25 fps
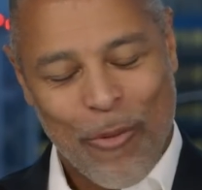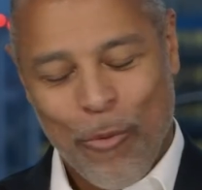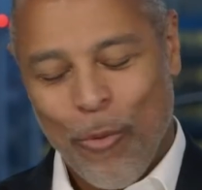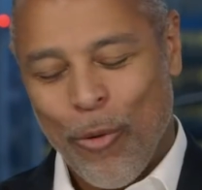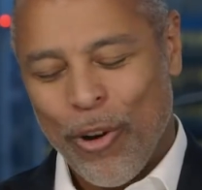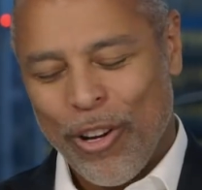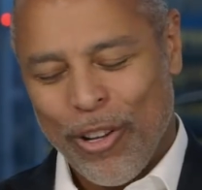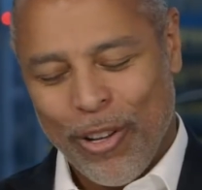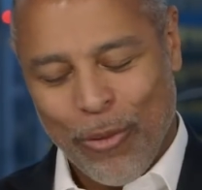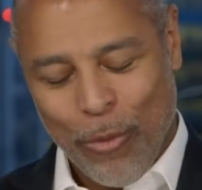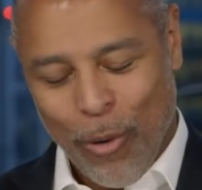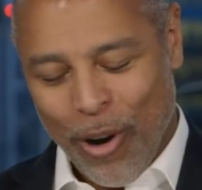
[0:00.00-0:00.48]

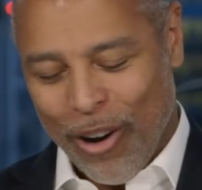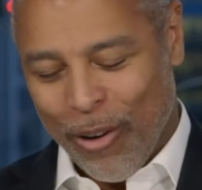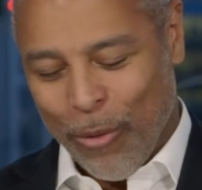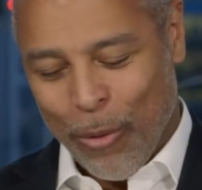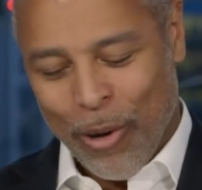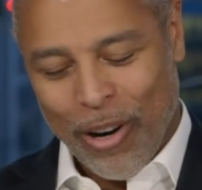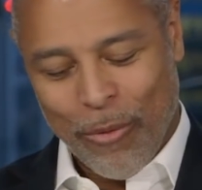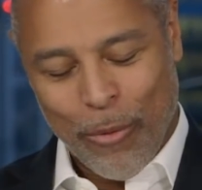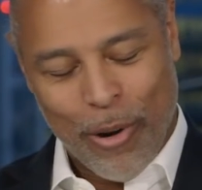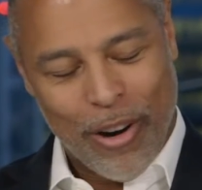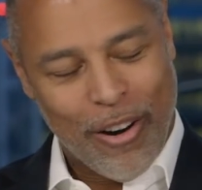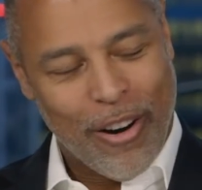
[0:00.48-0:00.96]
Where
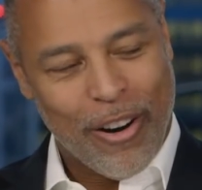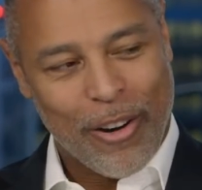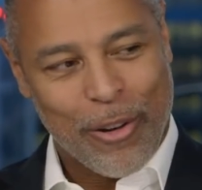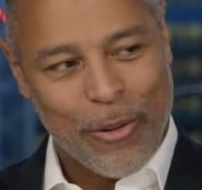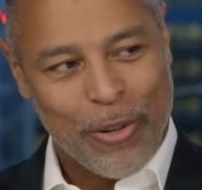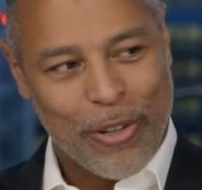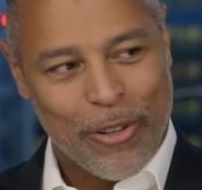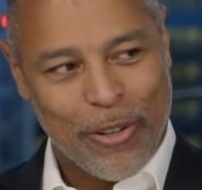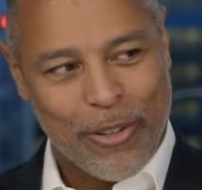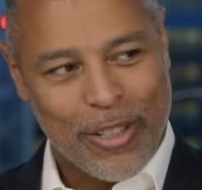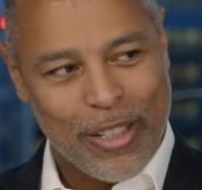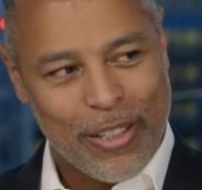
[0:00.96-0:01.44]
are
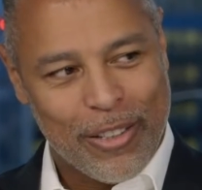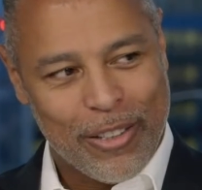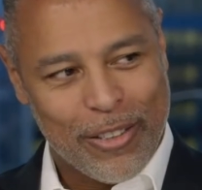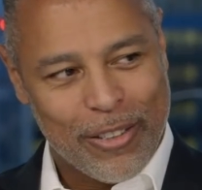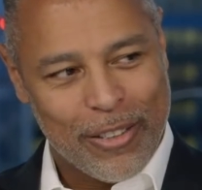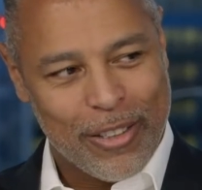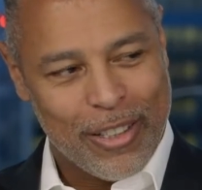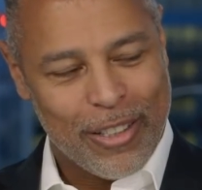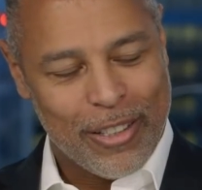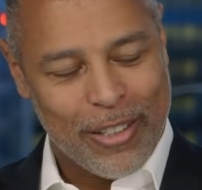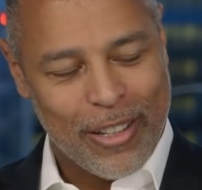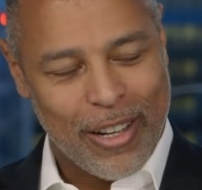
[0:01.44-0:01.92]
you in
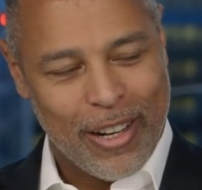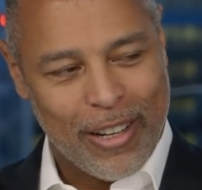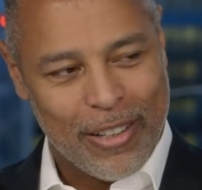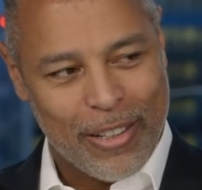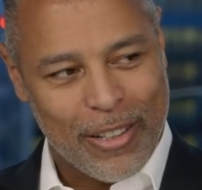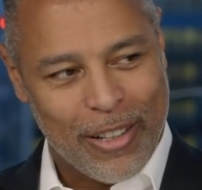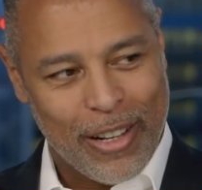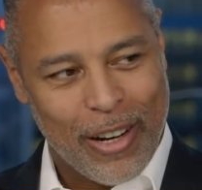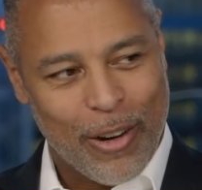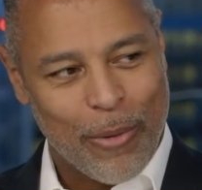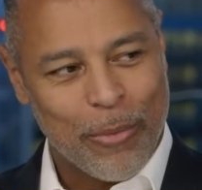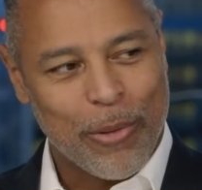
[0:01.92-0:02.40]
your
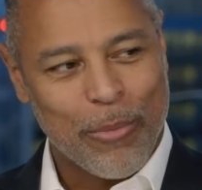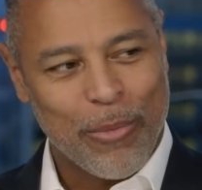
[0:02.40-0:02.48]
head? How